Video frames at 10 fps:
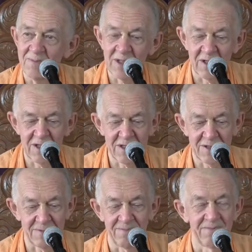
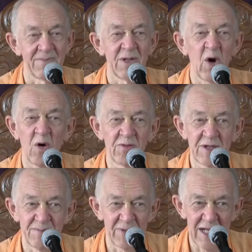because the
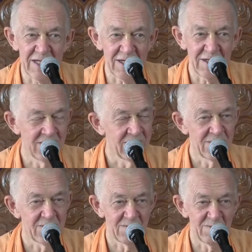older brother,
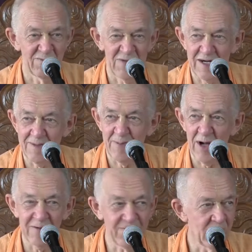very
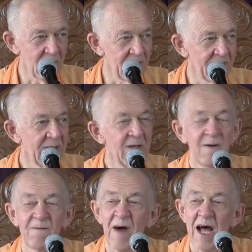powerful,
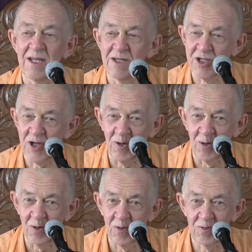father's
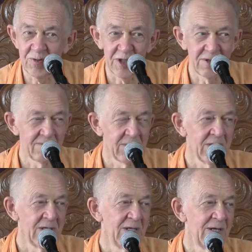old,
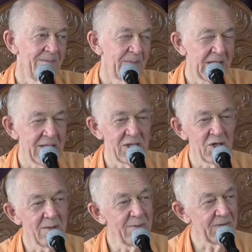then the
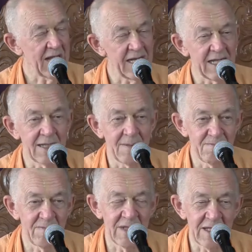job of getting the,
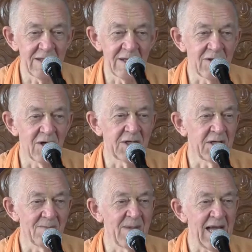the, the,
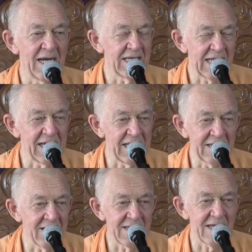daughter married,
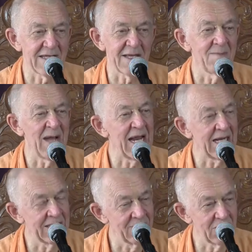getting the sister
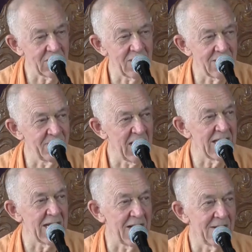married goes to the
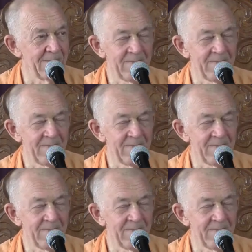brother.